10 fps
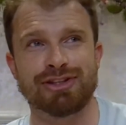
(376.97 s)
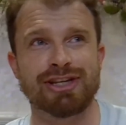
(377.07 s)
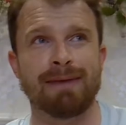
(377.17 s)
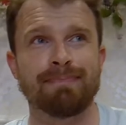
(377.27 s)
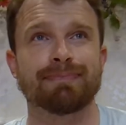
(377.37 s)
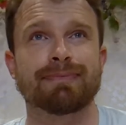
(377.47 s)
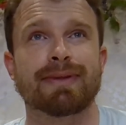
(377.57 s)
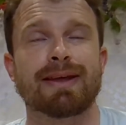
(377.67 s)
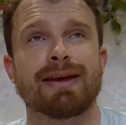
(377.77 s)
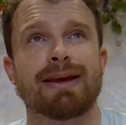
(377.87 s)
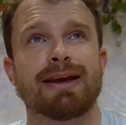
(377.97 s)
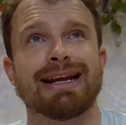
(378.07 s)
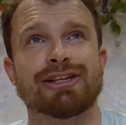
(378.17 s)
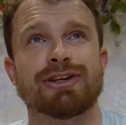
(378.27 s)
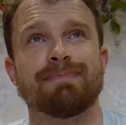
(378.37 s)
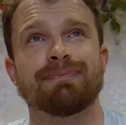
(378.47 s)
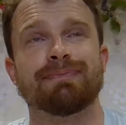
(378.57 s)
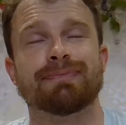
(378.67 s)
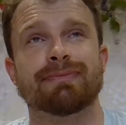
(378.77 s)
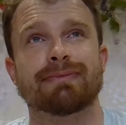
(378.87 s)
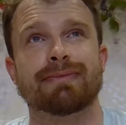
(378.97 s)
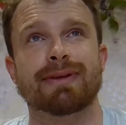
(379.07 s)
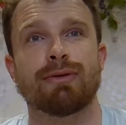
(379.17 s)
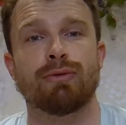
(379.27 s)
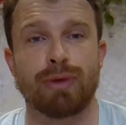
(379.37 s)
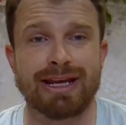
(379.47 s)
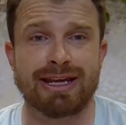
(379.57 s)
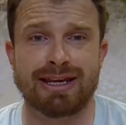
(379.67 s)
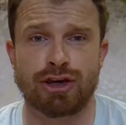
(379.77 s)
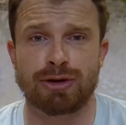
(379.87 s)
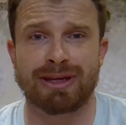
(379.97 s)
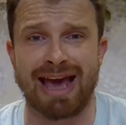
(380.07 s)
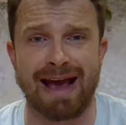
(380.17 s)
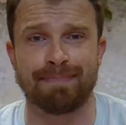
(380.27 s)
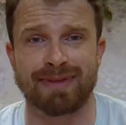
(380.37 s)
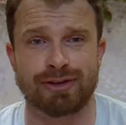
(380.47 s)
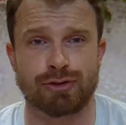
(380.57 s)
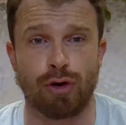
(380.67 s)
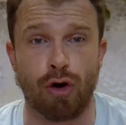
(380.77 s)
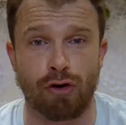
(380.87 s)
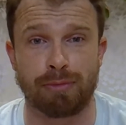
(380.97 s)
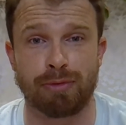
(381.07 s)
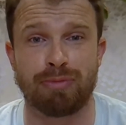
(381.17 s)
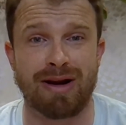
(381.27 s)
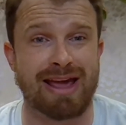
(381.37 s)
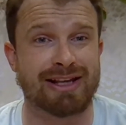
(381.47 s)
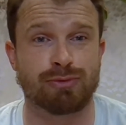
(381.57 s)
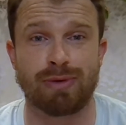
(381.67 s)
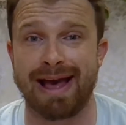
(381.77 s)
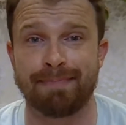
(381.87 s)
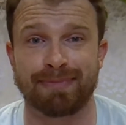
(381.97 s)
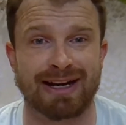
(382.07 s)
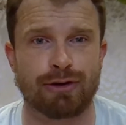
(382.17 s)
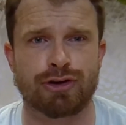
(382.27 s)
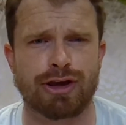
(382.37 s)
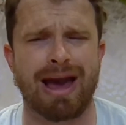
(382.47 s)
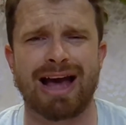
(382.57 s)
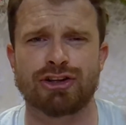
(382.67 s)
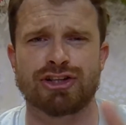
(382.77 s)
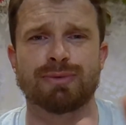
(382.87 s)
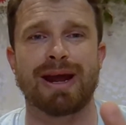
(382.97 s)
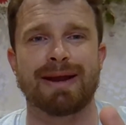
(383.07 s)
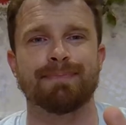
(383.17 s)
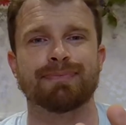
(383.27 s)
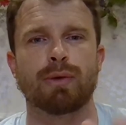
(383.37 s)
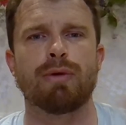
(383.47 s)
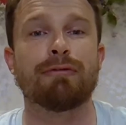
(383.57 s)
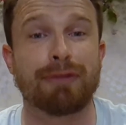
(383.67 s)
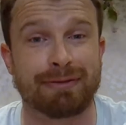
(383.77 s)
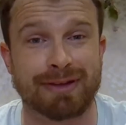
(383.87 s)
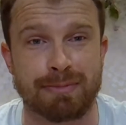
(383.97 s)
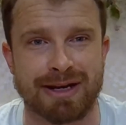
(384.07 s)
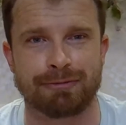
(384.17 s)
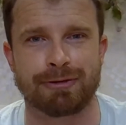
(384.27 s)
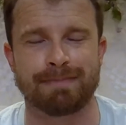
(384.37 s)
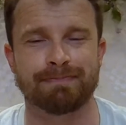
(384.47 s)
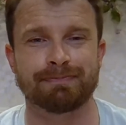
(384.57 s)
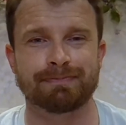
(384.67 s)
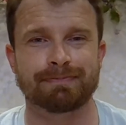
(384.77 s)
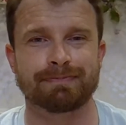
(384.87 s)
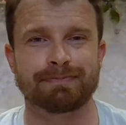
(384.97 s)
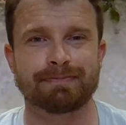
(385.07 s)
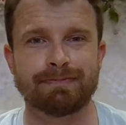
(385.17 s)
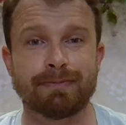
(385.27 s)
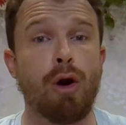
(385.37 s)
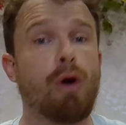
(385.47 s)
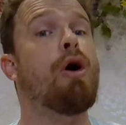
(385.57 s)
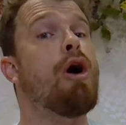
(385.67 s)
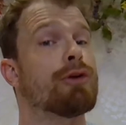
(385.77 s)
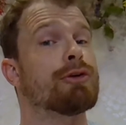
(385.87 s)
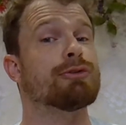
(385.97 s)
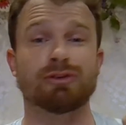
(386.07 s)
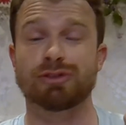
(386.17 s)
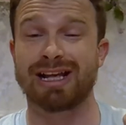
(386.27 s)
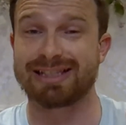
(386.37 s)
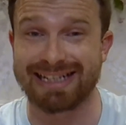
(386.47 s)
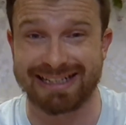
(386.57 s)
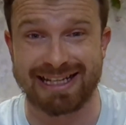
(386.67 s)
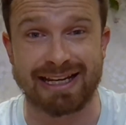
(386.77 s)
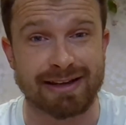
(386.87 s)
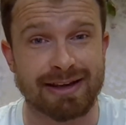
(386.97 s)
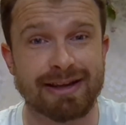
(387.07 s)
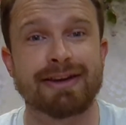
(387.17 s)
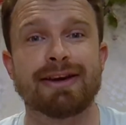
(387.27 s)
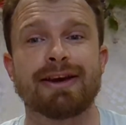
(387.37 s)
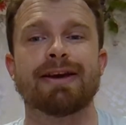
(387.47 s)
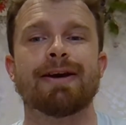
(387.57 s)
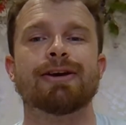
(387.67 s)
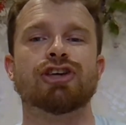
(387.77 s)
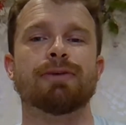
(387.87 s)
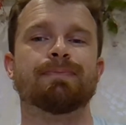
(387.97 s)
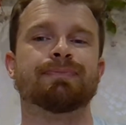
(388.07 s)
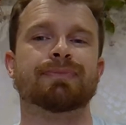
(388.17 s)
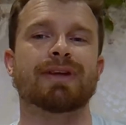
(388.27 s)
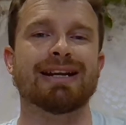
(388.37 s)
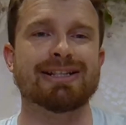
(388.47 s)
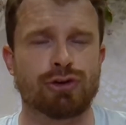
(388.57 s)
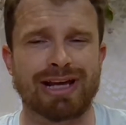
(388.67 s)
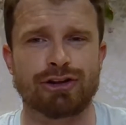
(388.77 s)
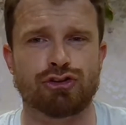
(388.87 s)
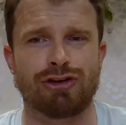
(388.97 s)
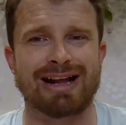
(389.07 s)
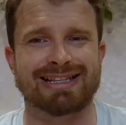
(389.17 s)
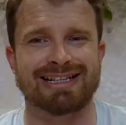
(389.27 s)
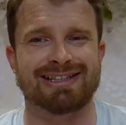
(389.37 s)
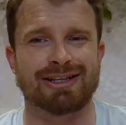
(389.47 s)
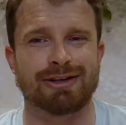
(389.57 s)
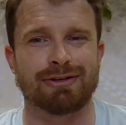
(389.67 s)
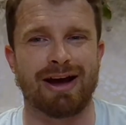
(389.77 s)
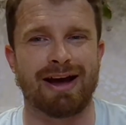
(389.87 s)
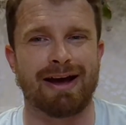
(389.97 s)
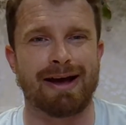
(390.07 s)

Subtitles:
But listen, we could get into a horrible place where Lille could go, actually, wait, we want 50 million for him. Oh, hold on, was that 60? So let's not get dragged into